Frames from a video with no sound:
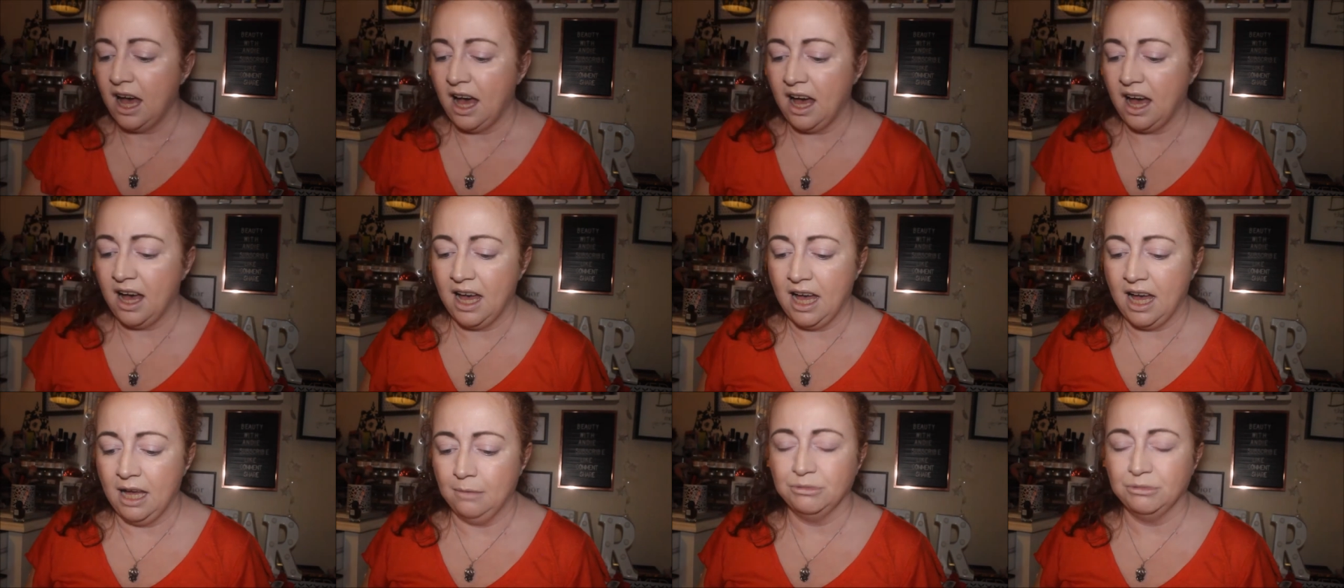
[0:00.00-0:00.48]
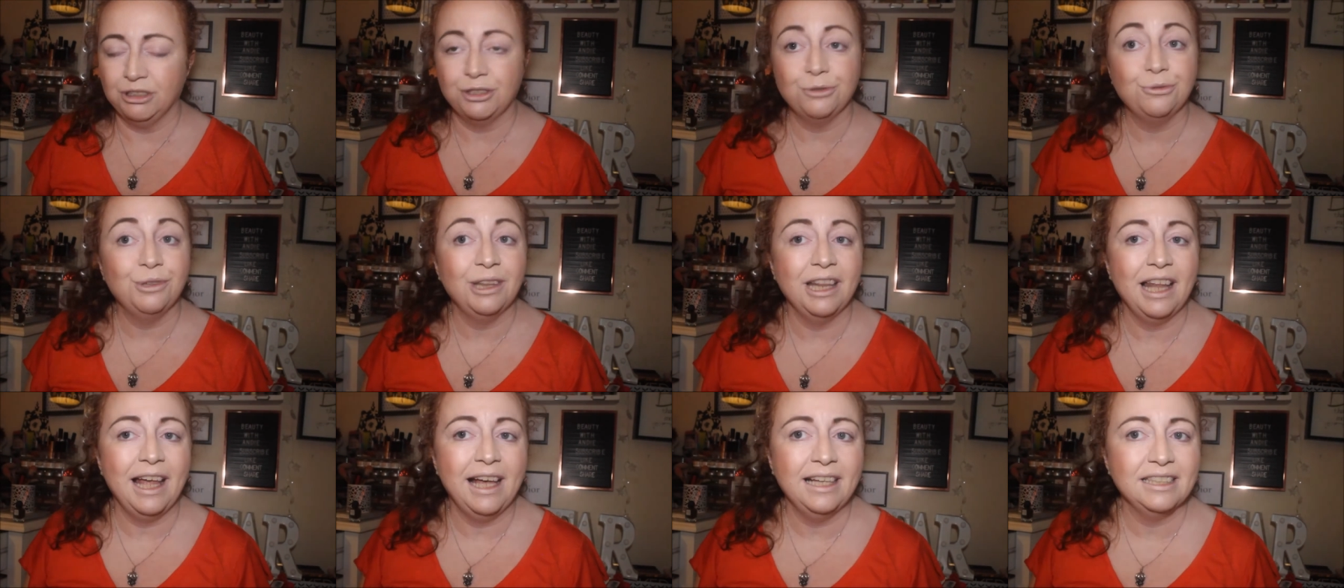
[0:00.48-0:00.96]
um, so
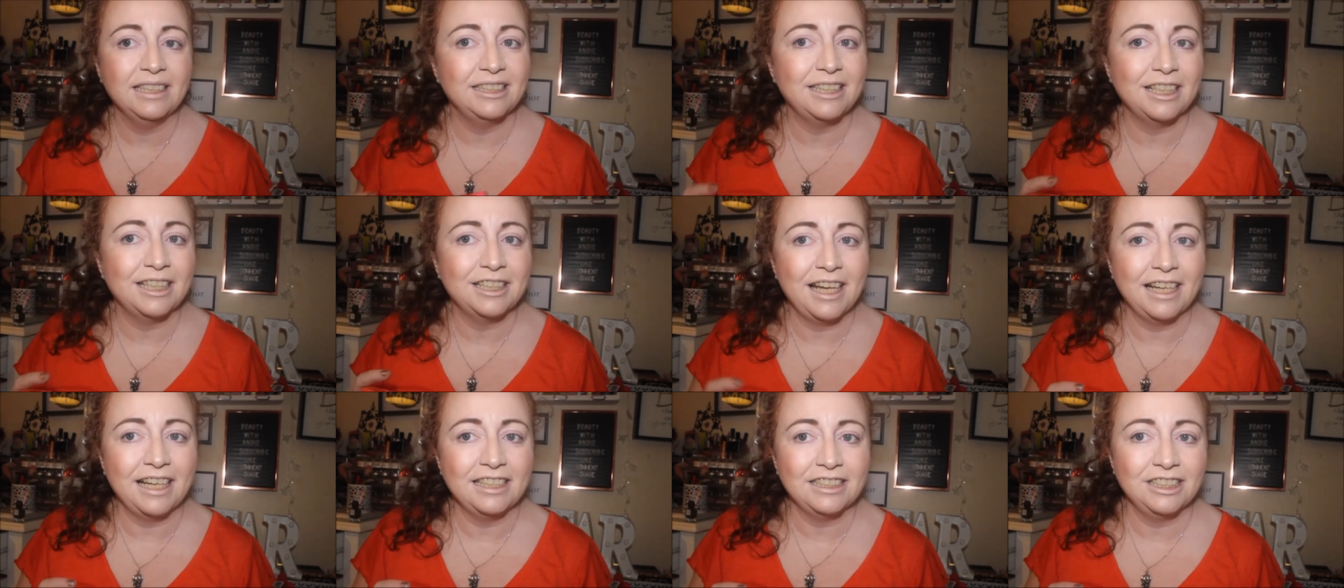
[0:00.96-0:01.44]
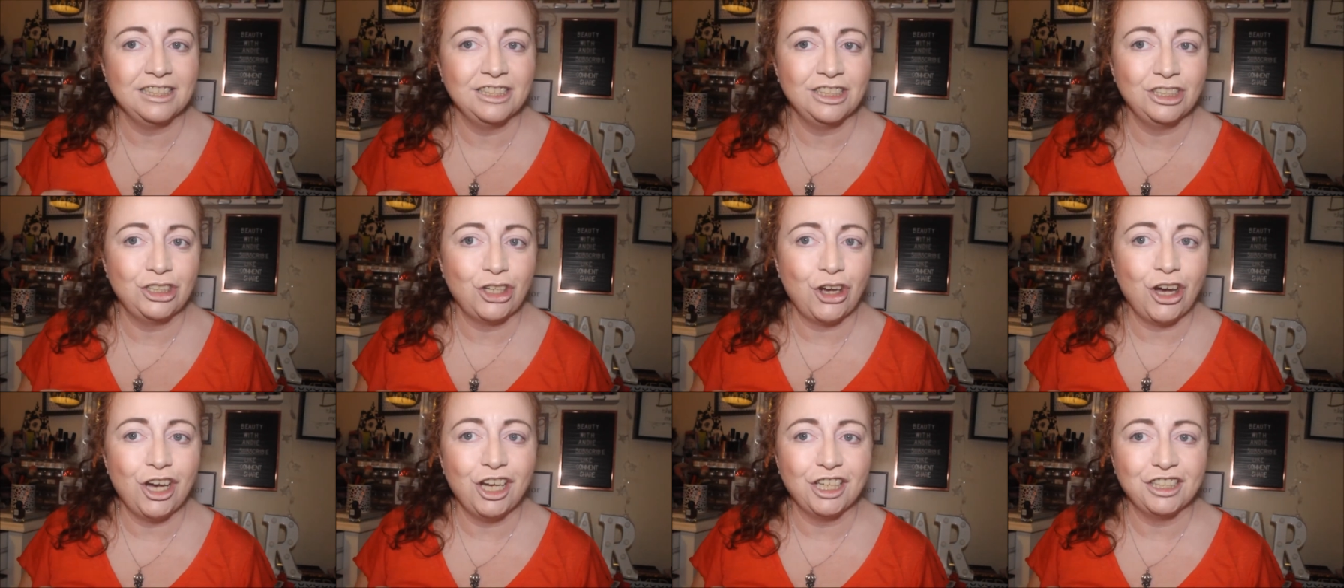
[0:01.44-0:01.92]
let's get
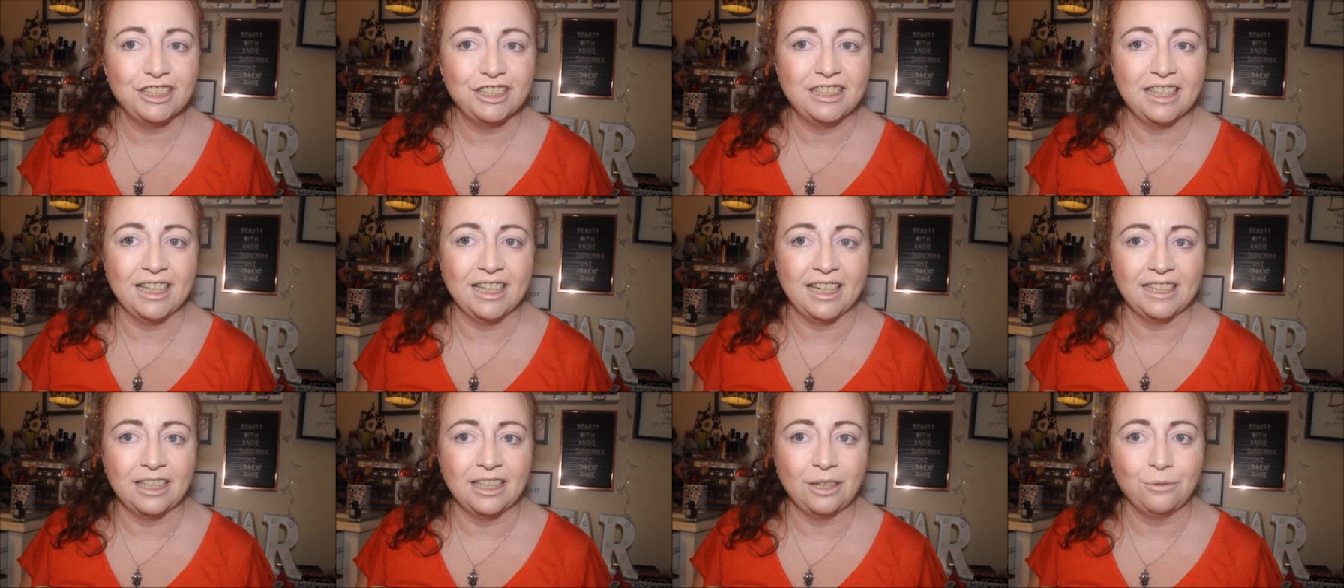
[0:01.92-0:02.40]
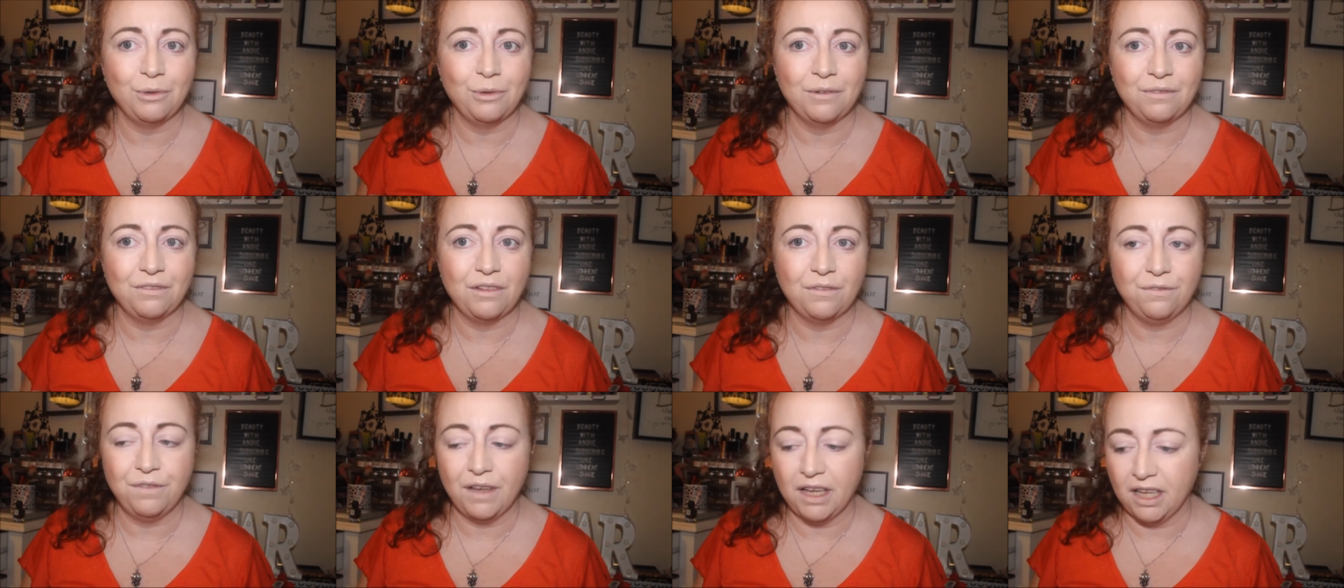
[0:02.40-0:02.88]
started
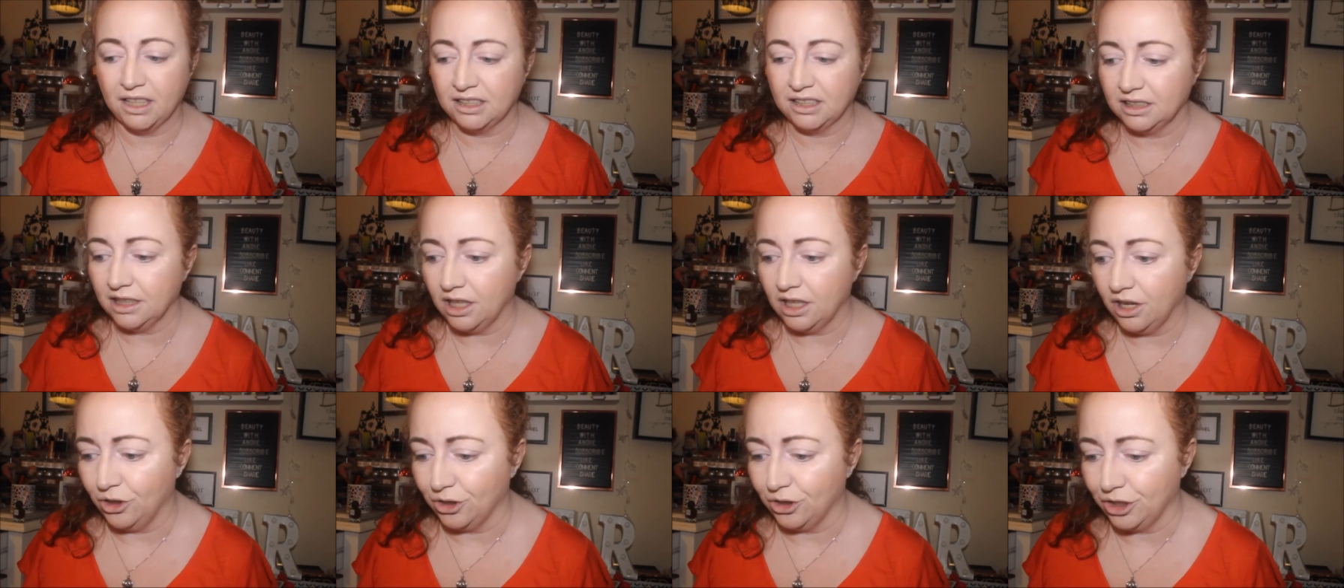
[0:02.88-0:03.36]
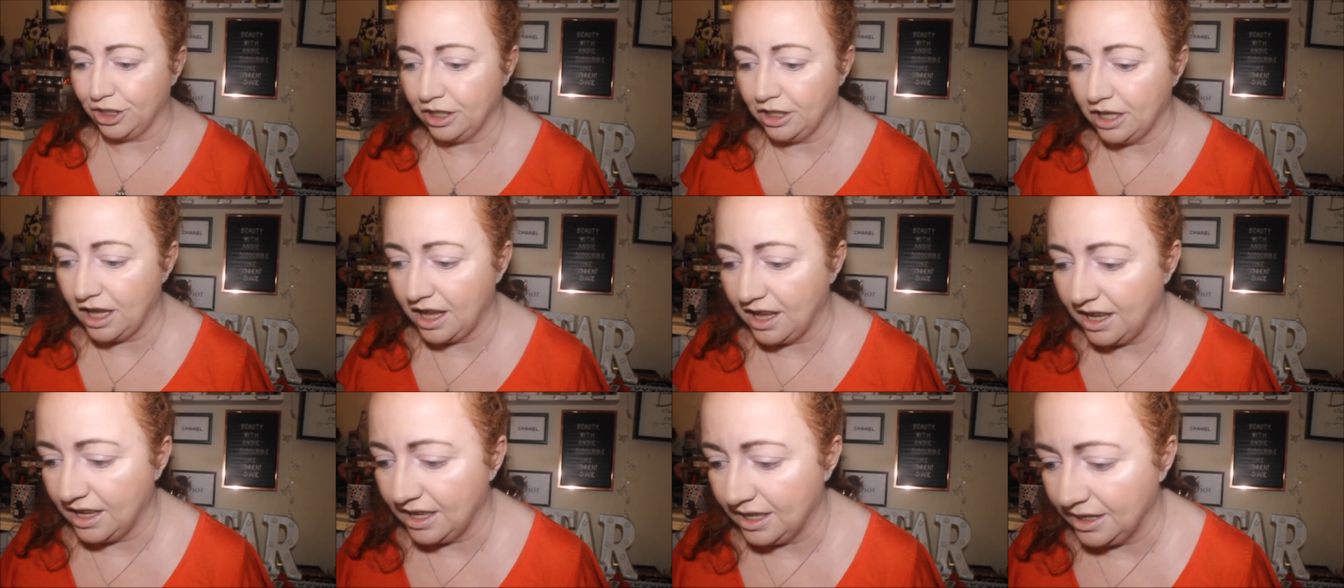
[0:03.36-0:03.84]
with the first look.
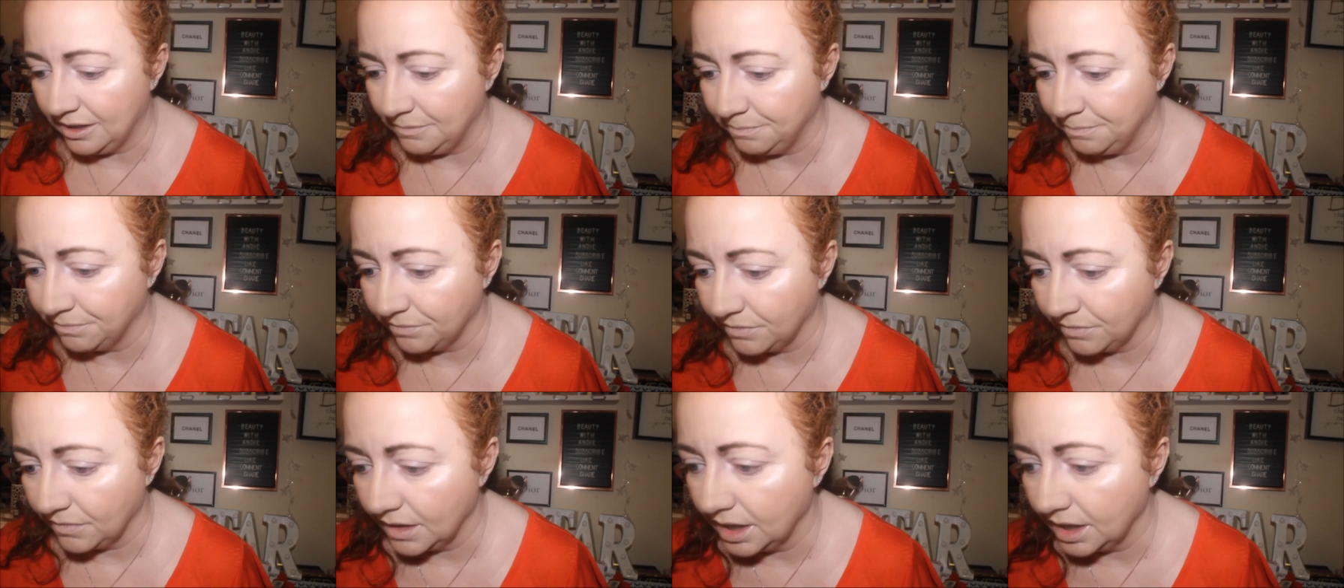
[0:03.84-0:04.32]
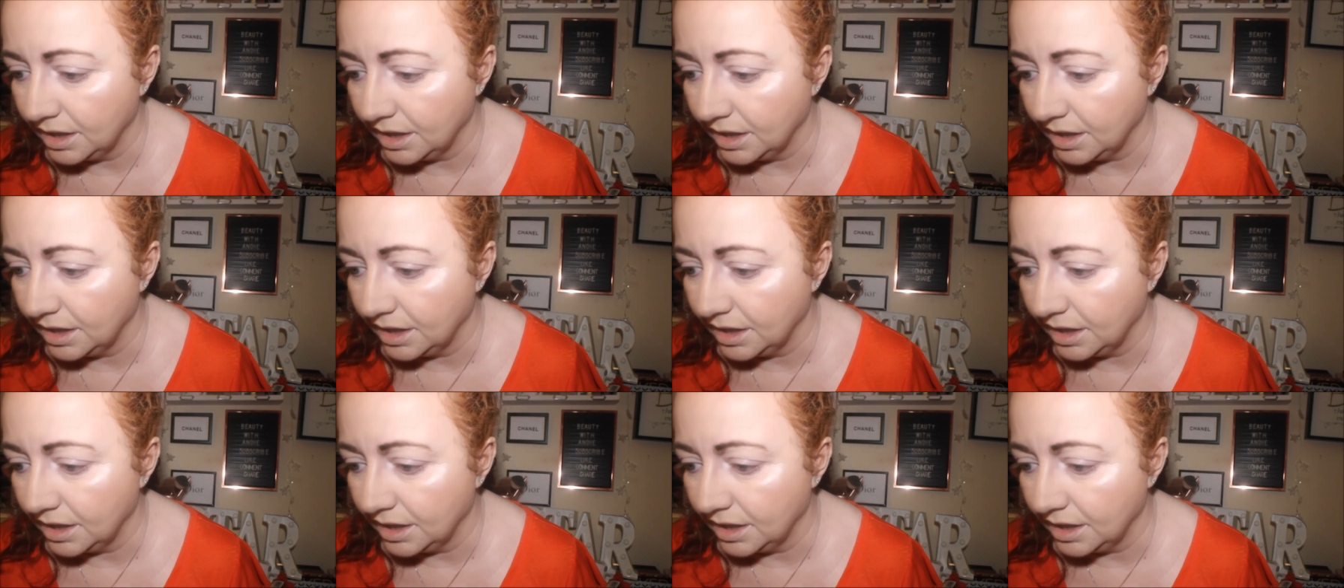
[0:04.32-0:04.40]
Um,